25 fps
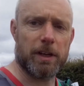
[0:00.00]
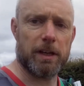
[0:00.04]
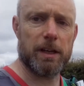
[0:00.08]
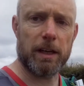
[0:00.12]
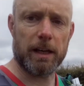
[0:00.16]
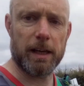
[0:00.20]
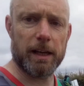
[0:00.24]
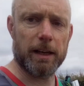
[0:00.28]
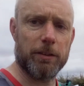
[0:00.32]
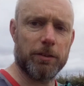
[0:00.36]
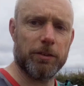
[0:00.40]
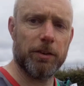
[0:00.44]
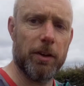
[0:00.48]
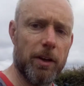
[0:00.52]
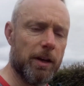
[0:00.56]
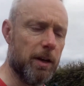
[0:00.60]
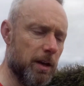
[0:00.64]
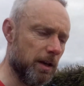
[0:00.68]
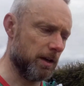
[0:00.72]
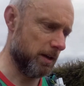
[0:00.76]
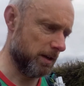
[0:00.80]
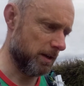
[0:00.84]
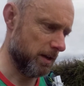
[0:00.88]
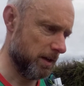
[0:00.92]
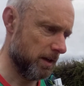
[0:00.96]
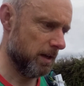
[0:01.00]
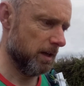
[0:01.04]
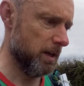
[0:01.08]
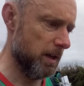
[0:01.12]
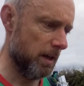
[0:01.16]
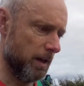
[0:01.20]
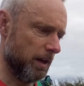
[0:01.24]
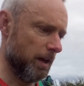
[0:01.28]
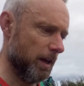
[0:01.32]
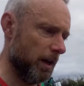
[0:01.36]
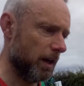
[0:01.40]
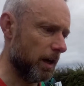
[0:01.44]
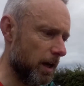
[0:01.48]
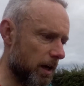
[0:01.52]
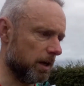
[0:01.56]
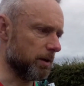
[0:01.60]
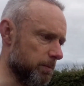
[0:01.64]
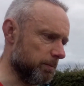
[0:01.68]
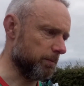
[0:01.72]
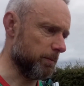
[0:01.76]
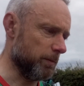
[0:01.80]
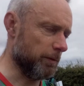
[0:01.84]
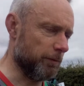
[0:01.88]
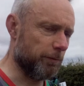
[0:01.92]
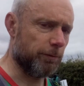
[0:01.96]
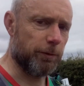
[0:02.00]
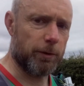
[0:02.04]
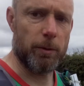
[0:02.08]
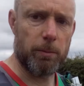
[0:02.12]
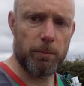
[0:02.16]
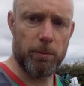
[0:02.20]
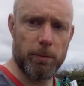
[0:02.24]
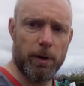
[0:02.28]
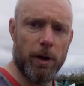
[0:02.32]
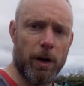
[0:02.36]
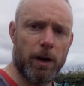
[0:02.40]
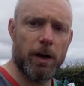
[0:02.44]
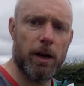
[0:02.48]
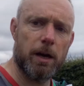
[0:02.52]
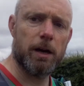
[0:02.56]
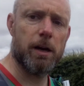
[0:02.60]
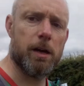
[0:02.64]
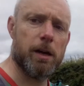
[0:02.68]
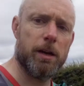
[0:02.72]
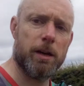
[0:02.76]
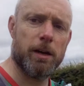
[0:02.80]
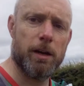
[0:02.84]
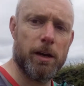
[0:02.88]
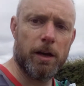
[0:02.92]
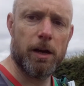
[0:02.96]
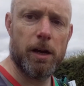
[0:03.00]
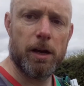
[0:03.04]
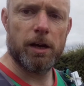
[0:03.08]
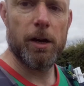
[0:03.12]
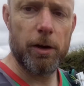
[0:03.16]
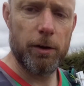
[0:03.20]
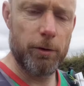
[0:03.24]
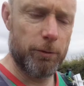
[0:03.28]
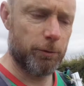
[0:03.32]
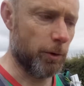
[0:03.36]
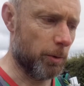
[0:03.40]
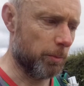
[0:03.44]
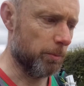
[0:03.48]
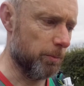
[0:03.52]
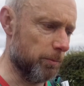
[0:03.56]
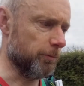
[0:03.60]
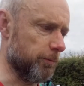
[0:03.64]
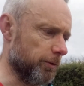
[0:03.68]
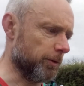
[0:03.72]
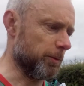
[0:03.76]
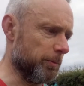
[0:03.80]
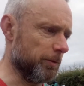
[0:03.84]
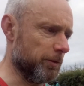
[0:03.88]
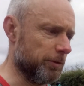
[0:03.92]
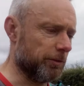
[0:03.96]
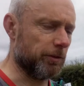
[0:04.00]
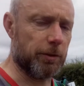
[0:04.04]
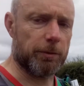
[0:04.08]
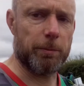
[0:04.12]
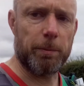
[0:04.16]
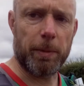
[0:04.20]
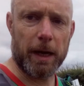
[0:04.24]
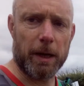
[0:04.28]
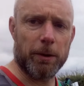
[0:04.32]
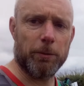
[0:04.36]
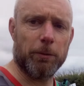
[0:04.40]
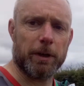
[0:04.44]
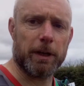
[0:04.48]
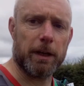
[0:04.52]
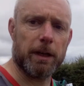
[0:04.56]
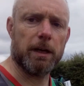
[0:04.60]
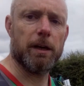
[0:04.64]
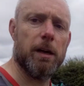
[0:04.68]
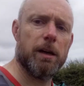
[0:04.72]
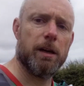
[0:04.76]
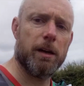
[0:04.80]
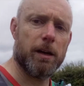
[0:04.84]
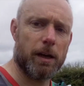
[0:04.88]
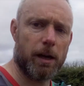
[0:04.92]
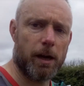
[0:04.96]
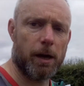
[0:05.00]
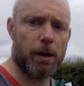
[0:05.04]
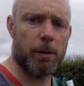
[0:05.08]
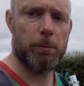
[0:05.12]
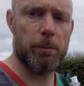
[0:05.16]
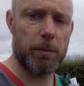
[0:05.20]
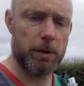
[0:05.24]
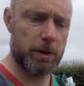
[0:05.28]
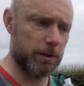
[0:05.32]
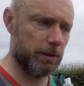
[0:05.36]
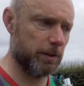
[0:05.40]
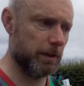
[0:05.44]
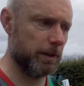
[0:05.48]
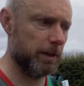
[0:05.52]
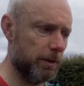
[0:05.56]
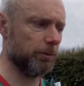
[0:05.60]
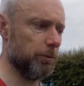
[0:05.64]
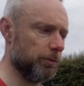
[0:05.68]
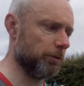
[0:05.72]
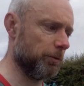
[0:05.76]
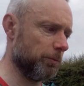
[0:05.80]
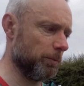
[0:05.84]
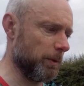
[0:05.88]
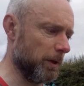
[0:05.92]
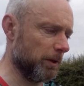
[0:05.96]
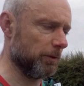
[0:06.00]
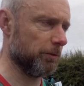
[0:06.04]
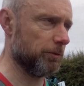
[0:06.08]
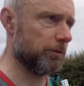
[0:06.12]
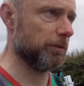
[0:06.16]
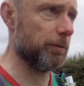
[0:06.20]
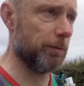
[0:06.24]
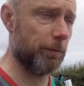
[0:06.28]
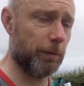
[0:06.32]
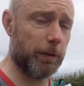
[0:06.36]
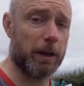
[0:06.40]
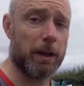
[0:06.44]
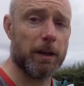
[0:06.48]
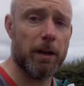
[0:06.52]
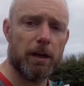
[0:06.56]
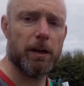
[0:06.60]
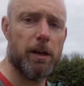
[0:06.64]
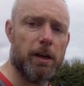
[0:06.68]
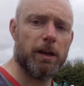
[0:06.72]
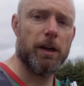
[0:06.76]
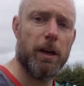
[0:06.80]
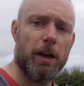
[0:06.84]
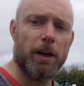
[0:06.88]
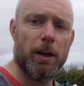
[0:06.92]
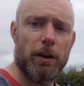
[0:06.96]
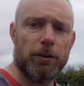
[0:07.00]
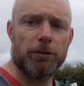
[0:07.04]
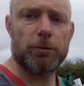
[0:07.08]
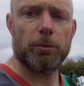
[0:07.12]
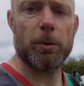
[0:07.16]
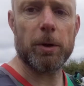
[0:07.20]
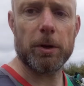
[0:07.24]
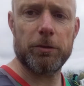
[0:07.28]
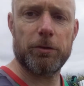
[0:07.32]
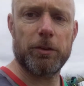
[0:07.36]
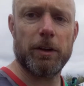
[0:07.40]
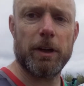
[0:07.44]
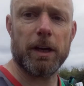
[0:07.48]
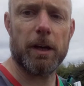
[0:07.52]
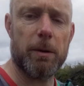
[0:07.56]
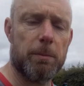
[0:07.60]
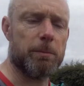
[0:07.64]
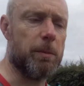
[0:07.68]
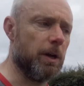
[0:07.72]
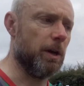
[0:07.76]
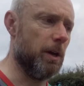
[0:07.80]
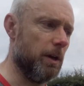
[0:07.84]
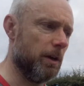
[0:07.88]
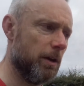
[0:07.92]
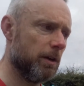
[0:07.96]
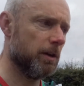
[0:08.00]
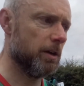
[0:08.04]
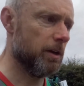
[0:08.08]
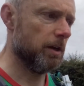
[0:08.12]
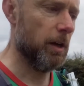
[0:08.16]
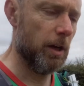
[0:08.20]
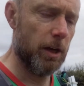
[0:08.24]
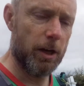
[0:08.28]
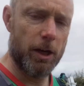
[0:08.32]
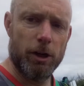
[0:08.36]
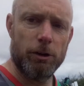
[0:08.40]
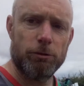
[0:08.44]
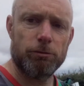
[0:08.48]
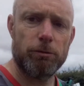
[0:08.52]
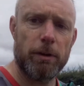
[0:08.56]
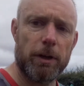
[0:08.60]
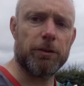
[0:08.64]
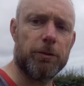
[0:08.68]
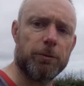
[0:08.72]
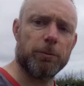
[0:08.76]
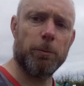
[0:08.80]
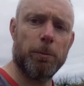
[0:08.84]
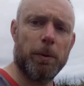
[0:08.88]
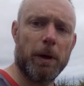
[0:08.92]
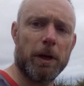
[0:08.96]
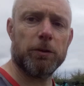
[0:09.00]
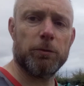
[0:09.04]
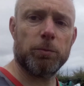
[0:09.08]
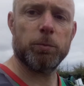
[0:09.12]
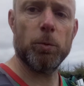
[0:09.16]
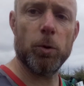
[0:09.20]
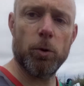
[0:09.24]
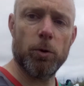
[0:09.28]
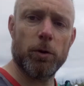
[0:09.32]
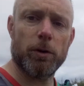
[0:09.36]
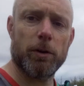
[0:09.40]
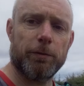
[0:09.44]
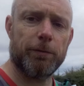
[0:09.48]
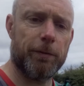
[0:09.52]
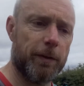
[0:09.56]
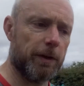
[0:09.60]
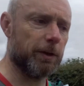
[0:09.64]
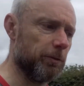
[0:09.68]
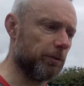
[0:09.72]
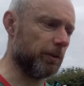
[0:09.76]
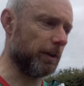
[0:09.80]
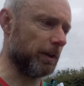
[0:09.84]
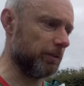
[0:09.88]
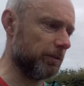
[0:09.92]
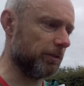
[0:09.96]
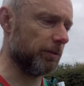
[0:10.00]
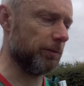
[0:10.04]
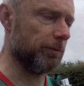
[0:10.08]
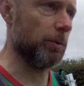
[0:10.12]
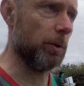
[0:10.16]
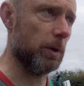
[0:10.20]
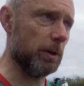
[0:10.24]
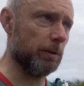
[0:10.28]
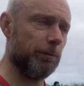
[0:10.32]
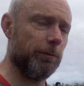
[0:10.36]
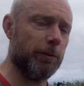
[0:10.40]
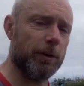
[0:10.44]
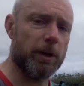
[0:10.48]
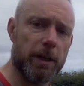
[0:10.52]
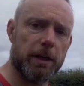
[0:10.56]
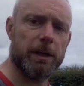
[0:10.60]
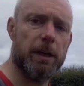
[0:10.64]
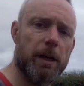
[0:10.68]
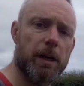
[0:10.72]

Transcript: legs from the sort of pounding in the heels as well, sort of thing. So actually, reasonable pace walk feels actually quite fine.